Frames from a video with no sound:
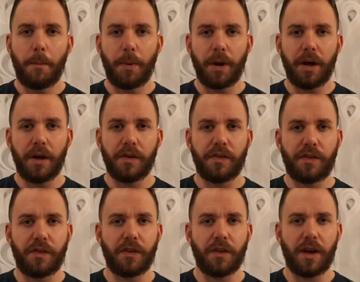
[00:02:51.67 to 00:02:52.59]
but
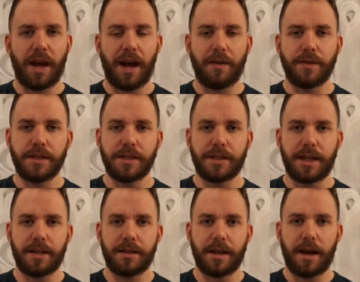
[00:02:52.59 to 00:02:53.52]
having
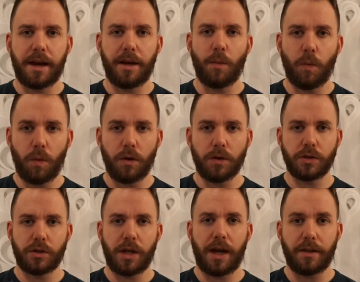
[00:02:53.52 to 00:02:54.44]
said that, it
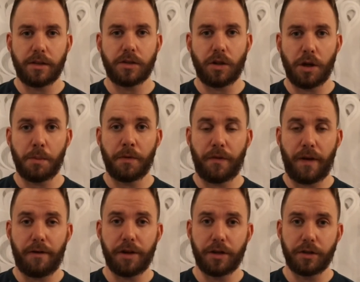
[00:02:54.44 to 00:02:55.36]
was at the time a
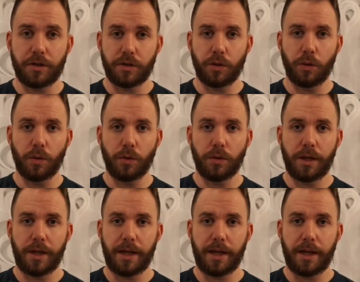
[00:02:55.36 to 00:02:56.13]
very good tool.